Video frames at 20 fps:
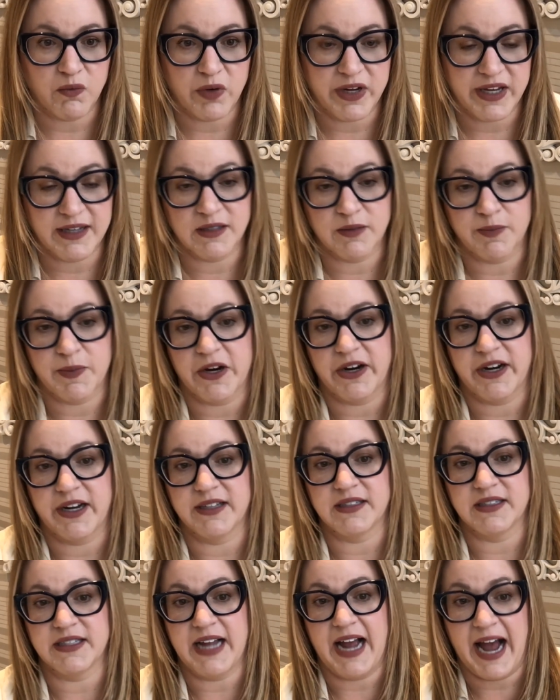we
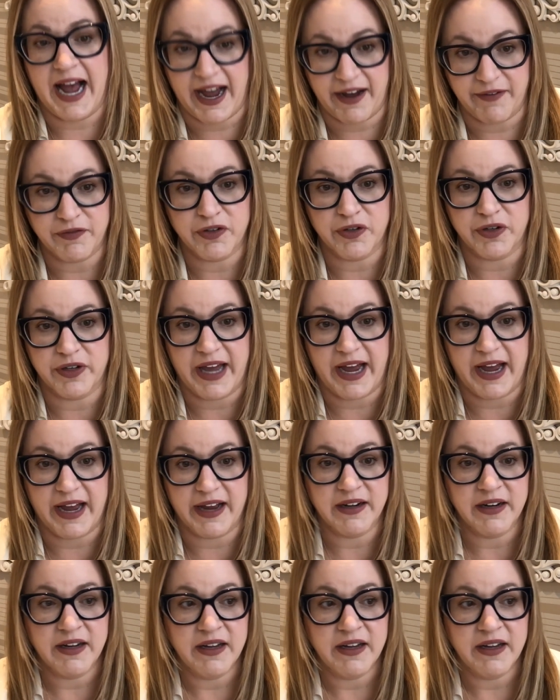experienced after that.